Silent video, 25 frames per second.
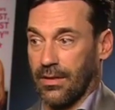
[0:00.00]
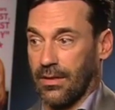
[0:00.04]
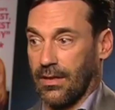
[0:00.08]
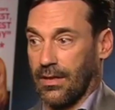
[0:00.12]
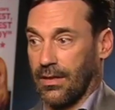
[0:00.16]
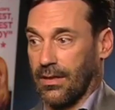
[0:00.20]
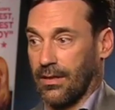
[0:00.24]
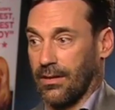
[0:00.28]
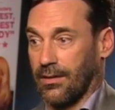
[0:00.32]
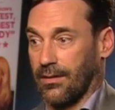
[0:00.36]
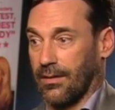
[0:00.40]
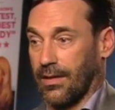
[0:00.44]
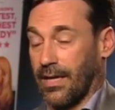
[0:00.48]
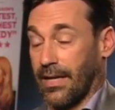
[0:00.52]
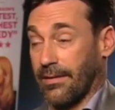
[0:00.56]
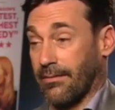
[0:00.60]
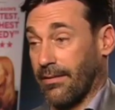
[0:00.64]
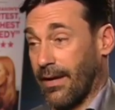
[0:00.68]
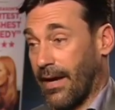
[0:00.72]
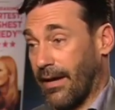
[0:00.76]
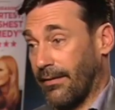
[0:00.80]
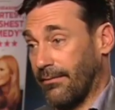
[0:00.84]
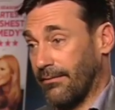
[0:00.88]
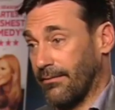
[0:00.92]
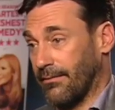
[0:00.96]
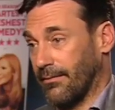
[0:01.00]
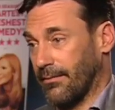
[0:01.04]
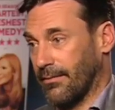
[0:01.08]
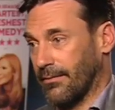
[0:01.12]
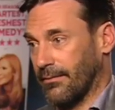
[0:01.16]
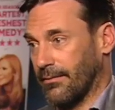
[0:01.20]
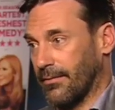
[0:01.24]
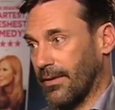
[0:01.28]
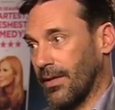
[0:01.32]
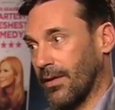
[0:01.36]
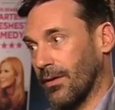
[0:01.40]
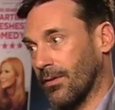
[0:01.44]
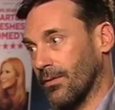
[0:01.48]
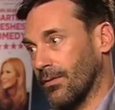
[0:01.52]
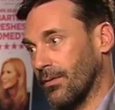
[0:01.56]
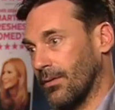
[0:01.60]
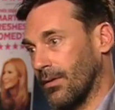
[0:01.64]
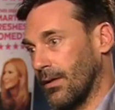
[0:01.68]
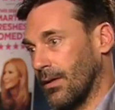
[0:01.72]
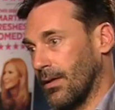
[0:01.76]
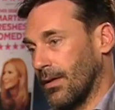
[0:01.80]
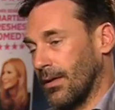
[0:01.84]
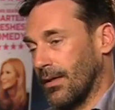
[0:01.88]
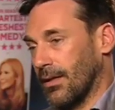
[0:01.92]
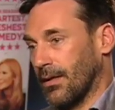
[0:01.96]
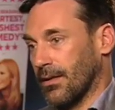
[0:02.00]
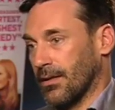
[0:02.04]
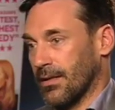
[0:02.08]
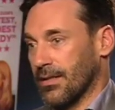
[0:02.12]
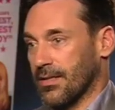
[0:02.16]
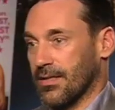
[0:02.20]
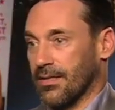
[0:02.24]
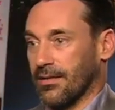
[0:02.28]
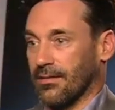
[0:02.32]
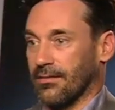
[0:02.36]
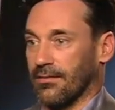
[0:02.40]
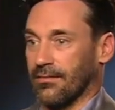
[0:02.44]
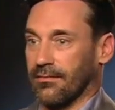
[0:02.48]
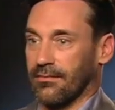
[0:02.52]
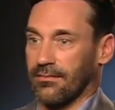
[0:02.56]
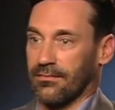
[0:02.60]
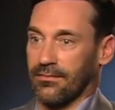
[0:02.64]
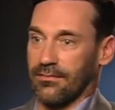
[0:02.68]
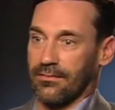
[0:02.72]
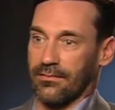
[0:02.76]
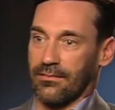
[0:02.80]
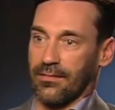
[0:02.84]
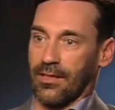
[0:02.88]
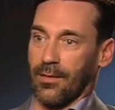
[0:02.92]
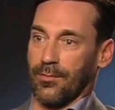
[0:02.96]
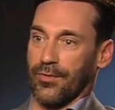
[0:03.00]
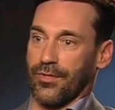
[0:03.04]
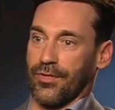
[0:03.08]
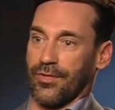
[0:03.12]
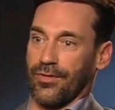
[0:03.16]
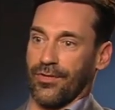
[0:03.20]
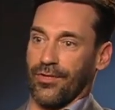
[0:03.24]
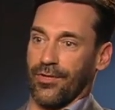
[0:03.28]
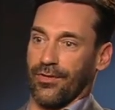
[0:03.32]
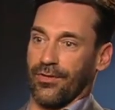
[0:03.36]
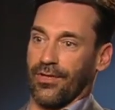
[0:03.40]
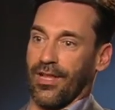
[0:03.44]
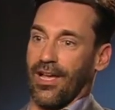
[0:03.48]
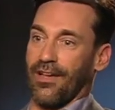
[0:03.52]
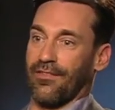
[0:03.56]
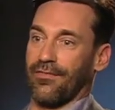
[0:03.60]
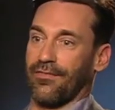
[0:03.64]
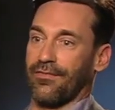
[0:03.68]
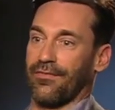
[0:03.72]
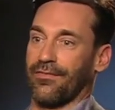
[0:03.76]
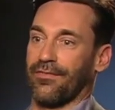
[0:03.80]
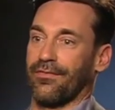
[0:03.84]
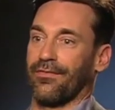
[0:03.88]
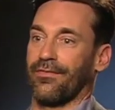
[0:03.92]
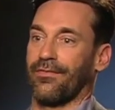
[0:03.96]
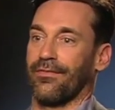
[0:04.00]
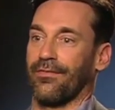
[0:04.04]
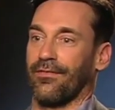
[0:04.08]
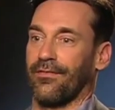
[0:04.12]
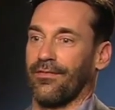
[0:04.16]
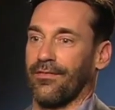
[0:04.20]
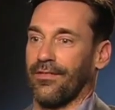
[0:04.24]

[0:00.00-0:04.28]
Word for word: And you know, listen, I'm sure your life